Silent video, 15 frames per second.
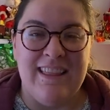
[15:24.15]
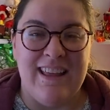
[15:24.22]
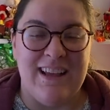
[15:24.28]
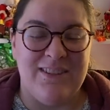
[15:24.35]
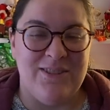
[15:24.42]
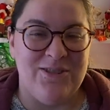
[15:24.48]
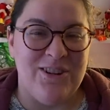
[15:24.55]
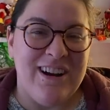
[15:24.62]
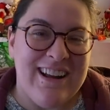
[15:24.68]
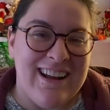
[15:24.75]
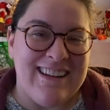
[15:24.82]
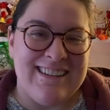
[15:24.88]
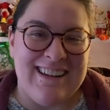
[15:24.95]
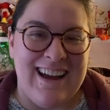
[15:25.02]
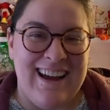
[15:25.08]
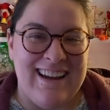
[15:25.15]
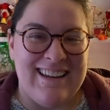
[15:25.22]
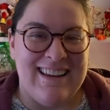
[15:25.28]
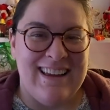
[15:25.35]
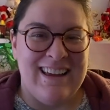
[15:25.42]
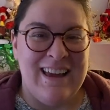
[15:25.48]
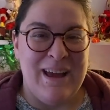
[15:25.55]
Thanks for joining us, guys. See you
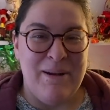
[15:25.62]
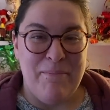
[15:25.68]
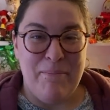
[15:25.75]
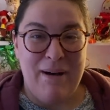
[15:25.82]
next time.